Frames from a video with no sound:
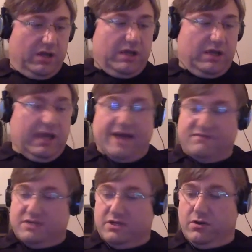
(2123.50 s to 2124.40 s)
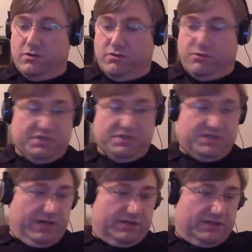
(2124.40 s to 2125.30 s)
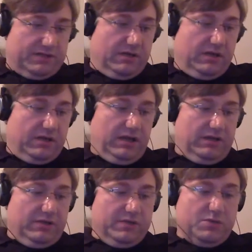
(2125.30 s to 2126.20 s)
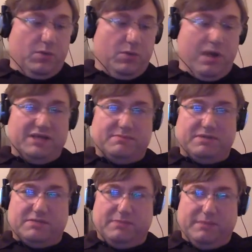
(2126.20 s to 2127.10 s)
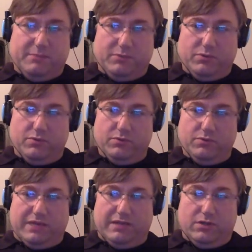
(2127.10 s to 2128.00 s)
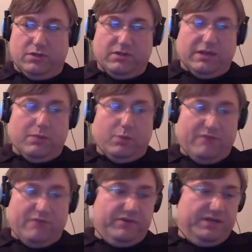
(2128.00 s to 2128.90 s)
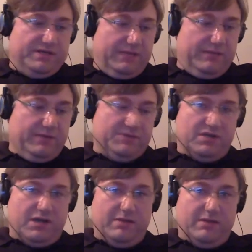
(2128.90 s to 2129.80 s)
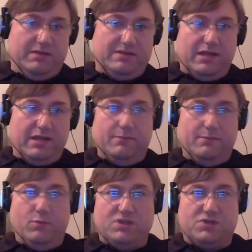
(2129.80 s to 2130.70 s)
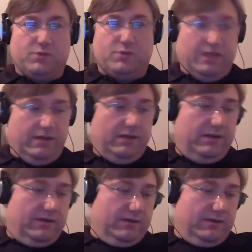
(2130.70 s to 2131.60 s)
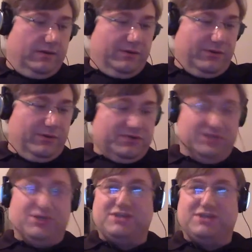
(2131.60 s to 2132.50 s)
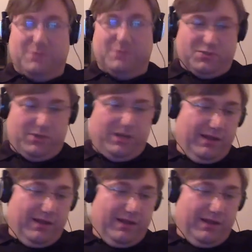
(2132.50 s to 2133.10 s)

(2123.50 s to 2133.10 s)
You have to go through a site. And the reason why is because people who they wait for these emails to come in telling them what to read or suggesting what to read.